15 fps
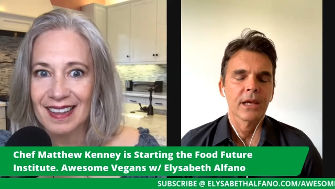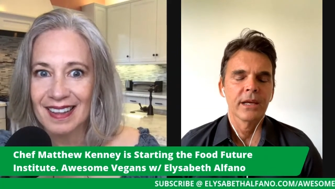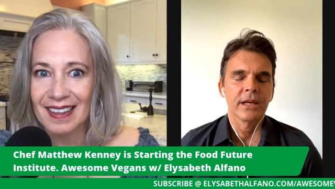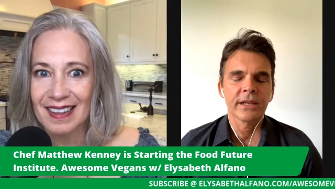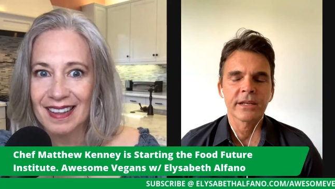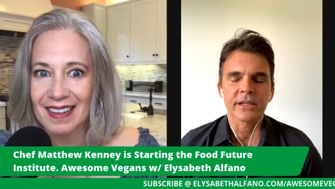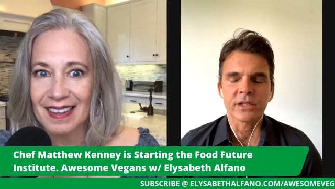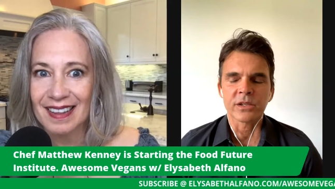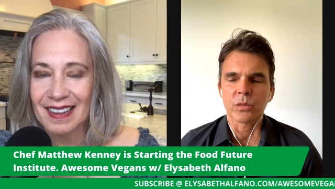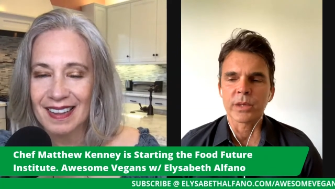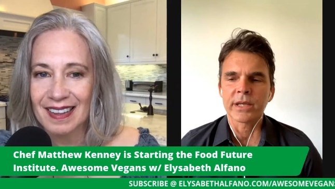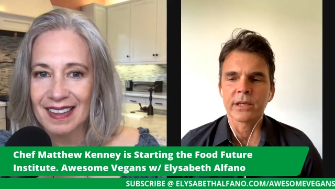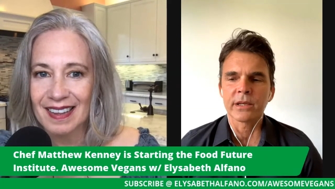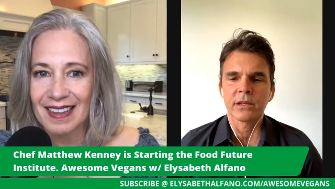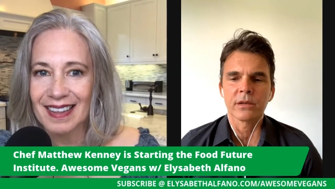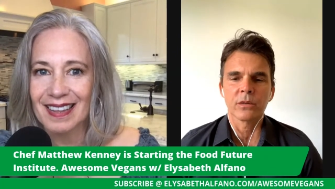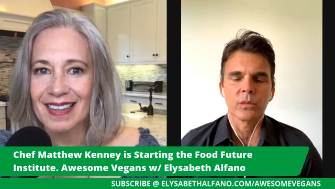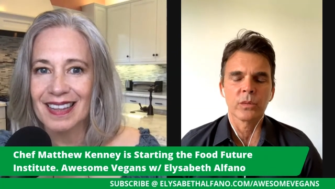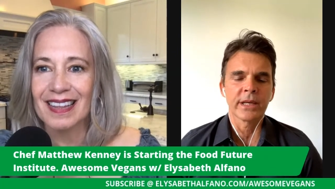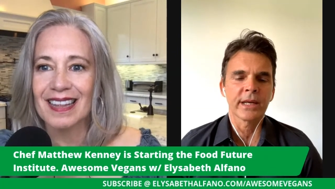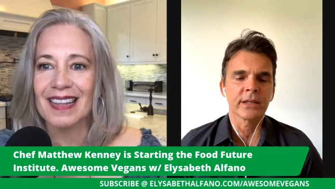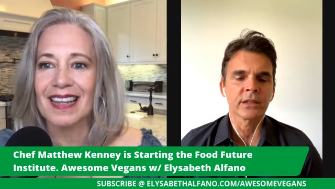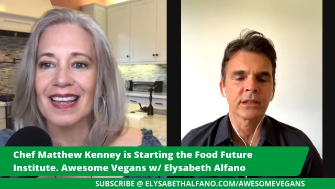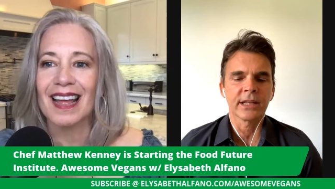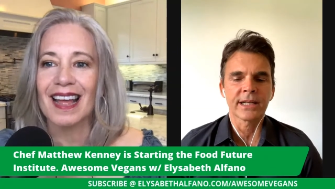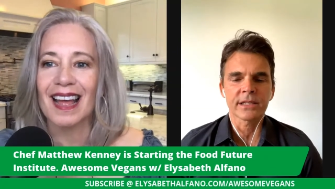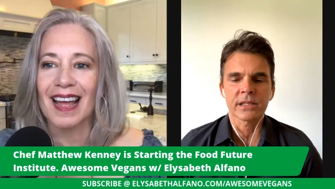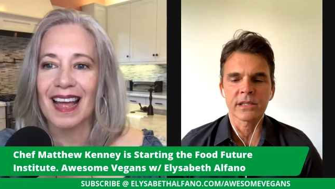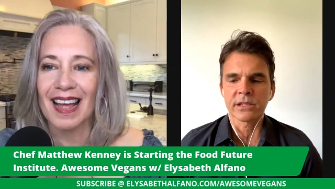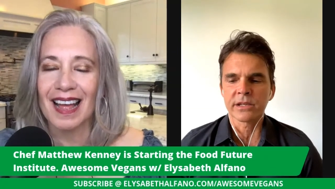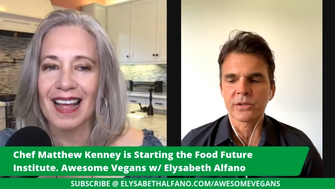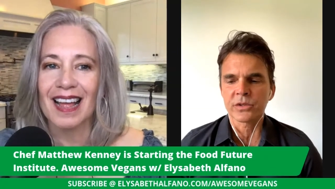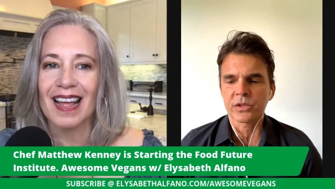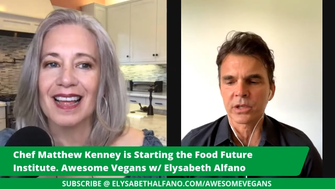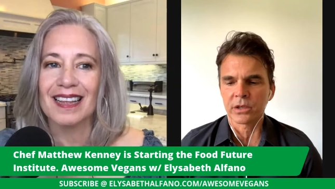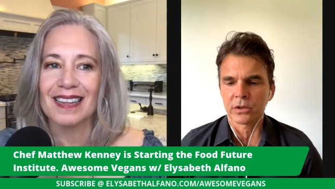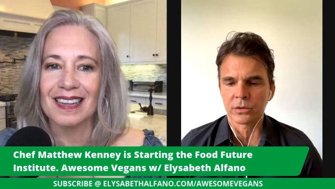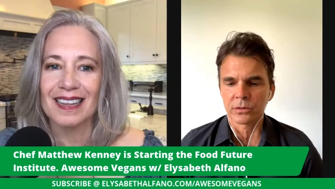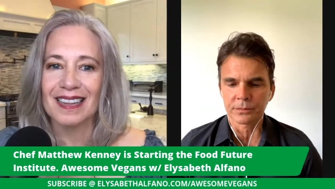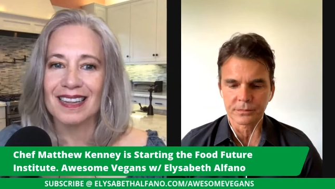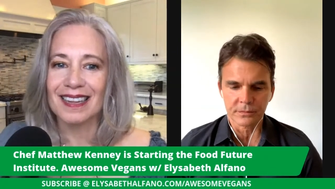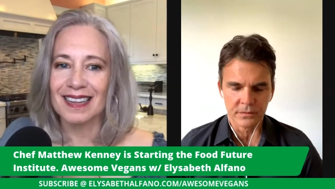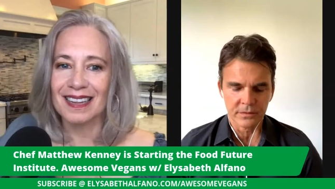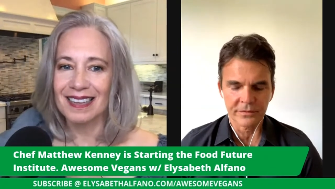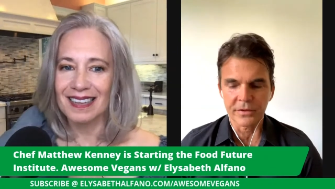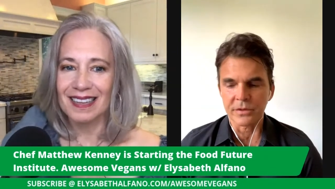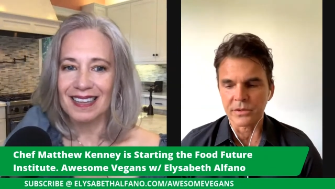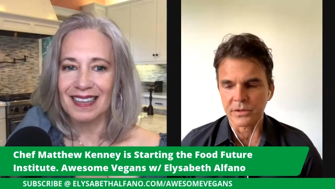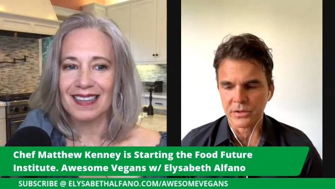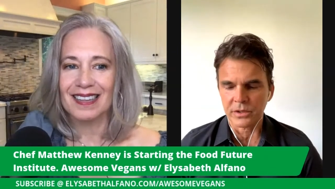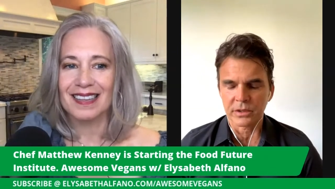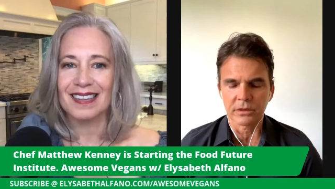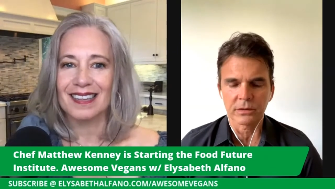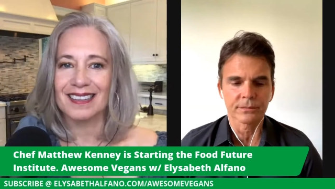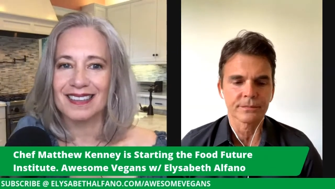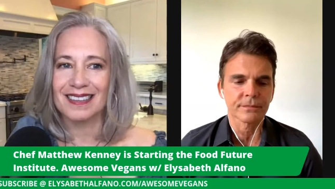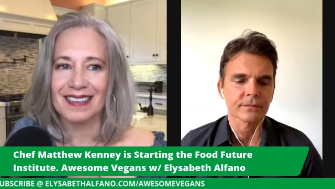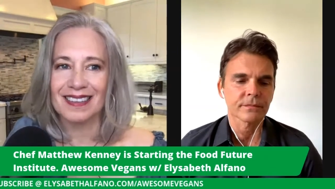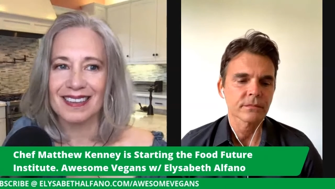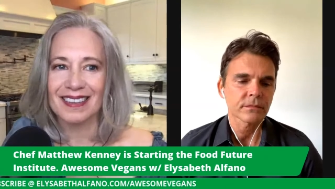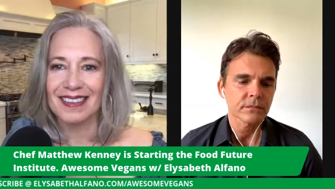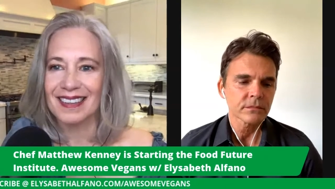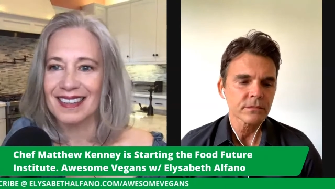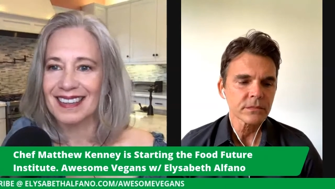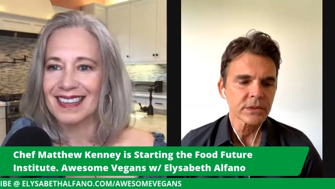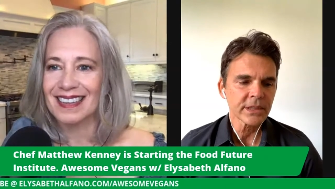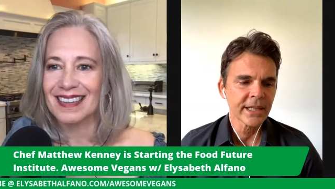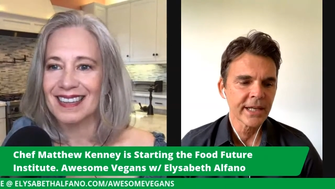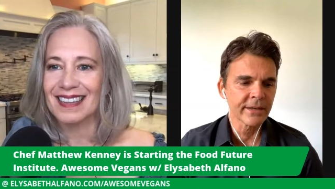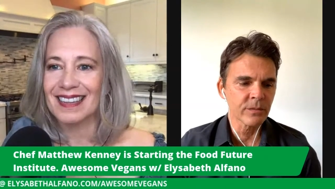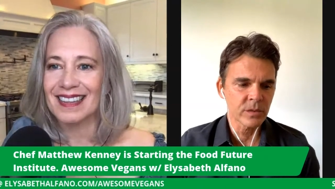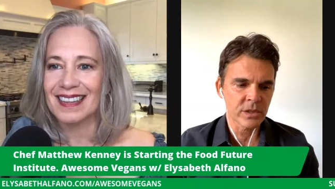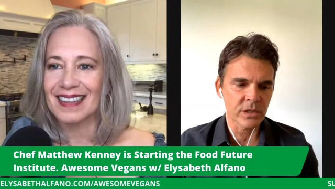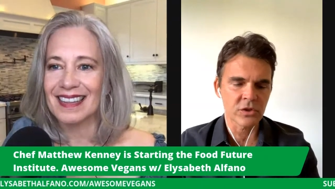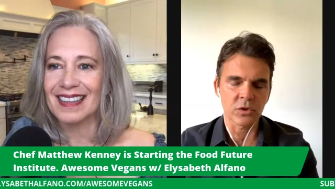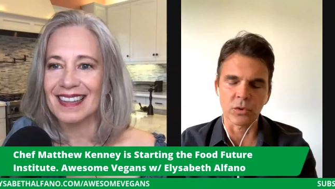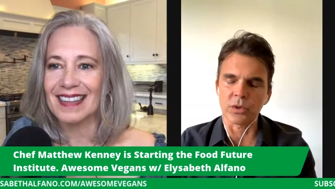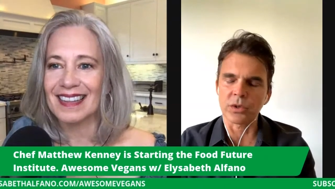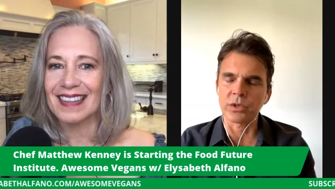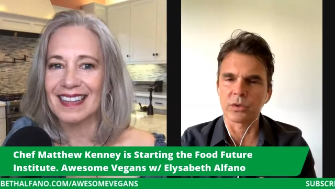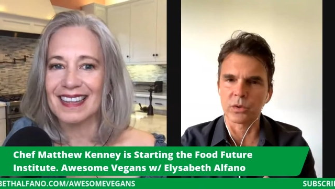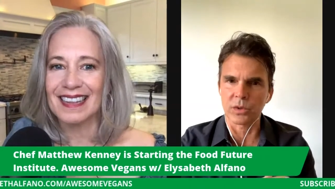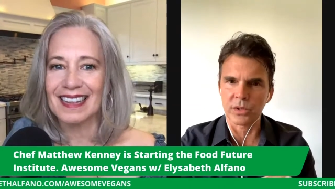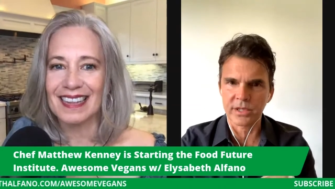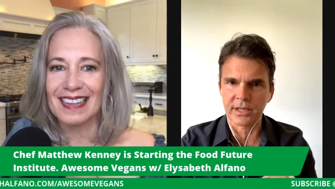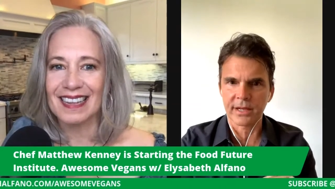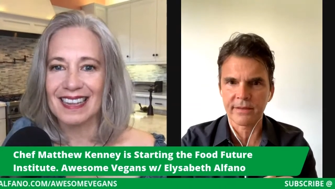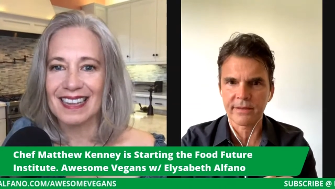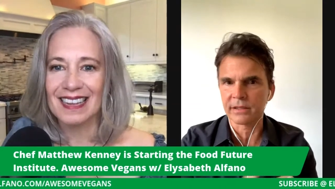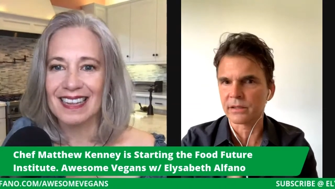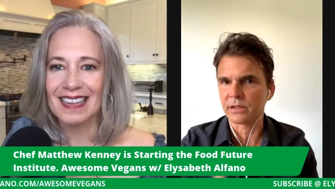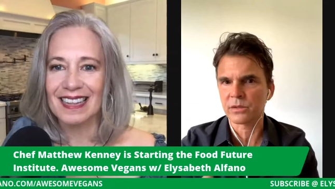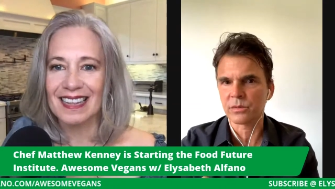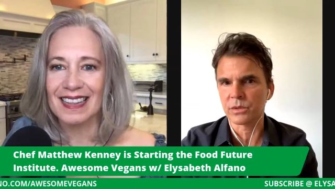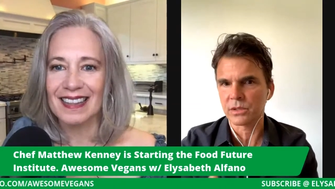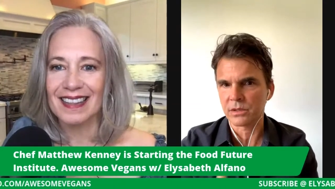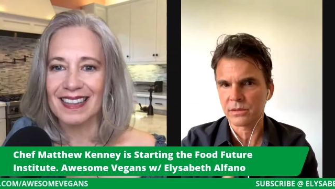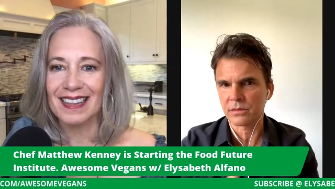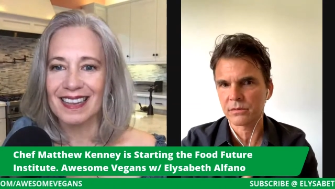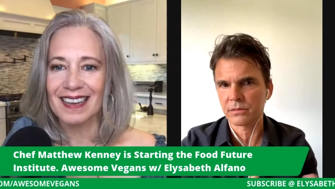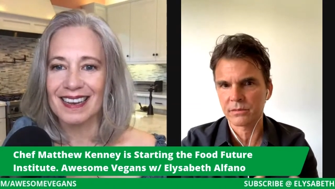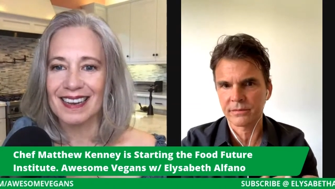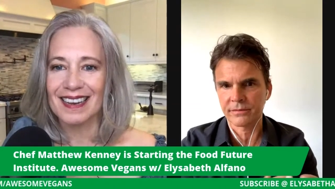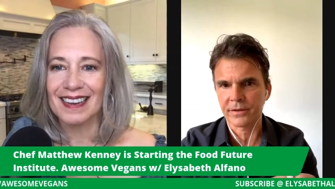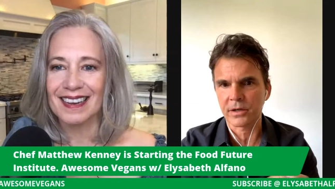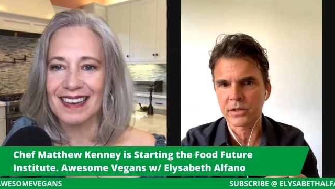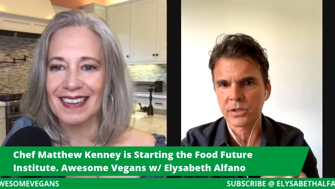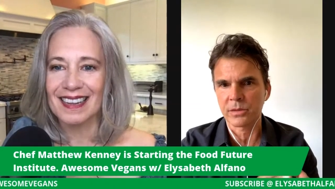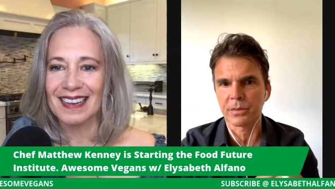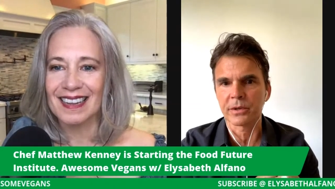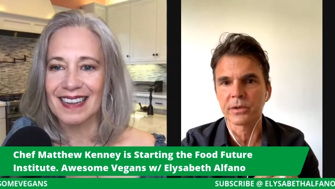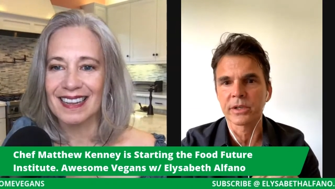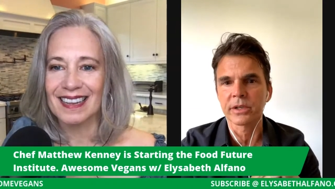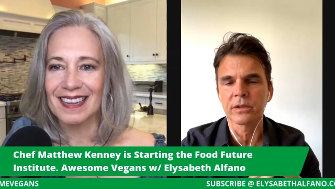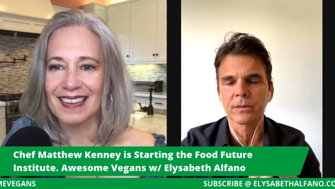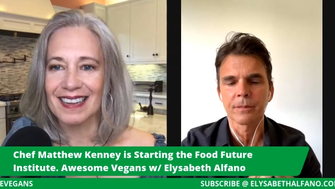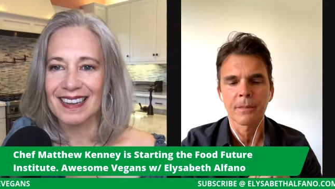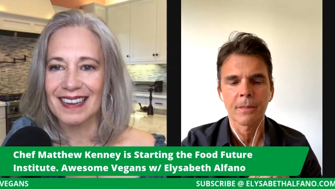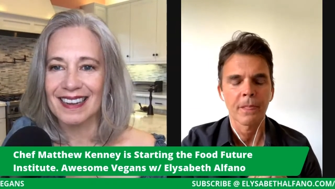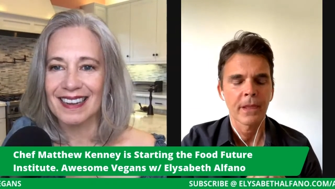Speaker 1: It is. We we had classes years ago, a few years ago, and it was a shorter course, and I think this one's far superior.